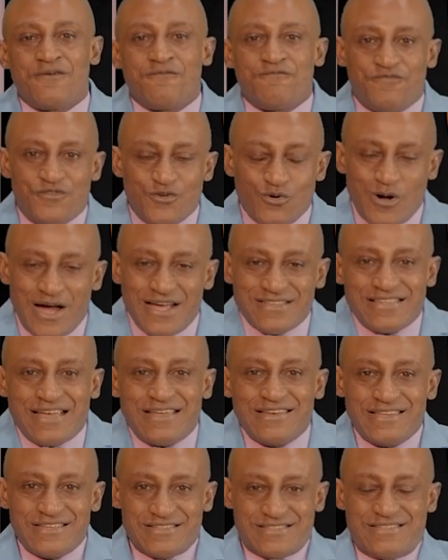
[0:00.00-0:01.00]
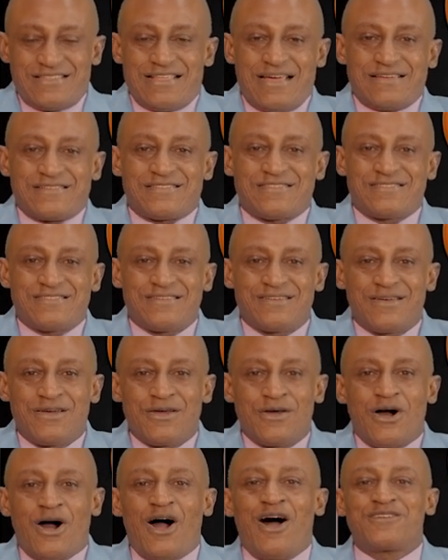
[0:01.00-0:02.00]
viewers and listeners,
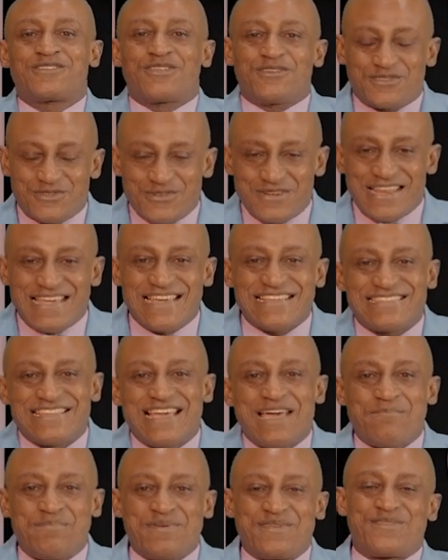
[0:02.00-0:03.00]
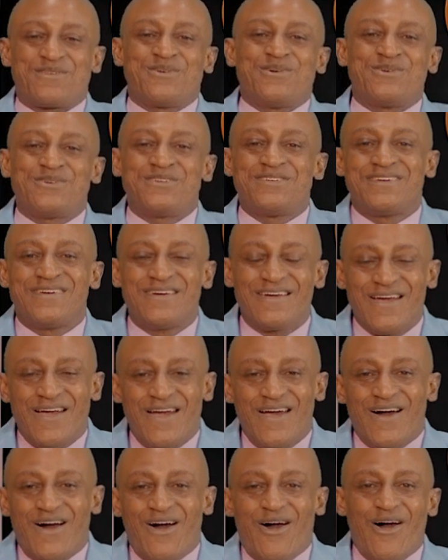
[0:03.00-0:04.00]
on to today's episode
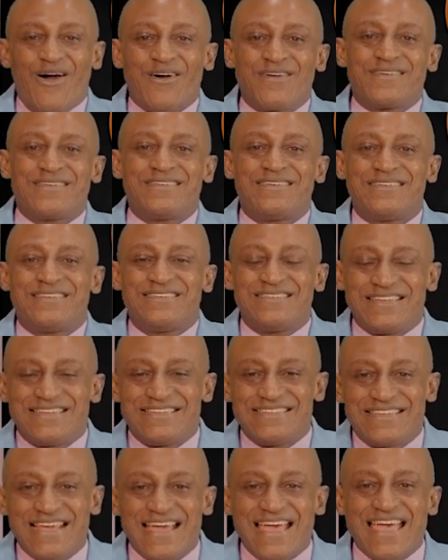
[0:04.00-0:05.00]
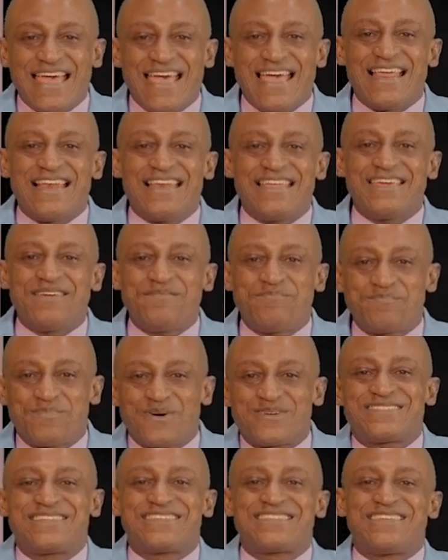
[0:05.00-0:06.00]
on the Daily
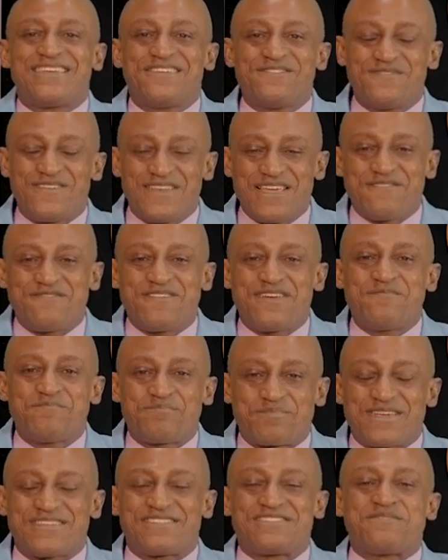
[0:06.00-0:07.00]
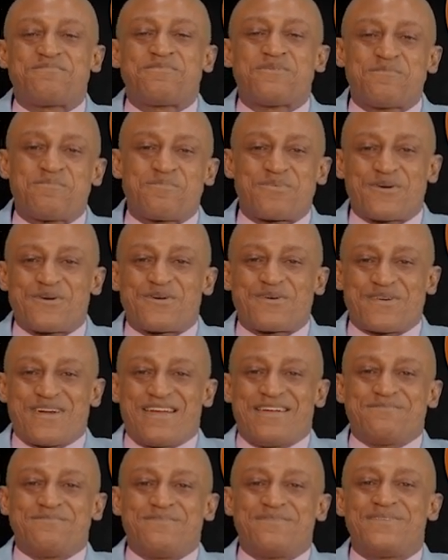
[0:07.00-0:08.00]
Positive Living Principle
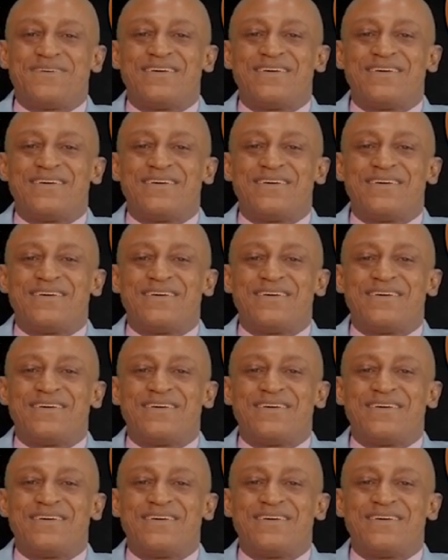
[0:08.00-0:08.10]
program.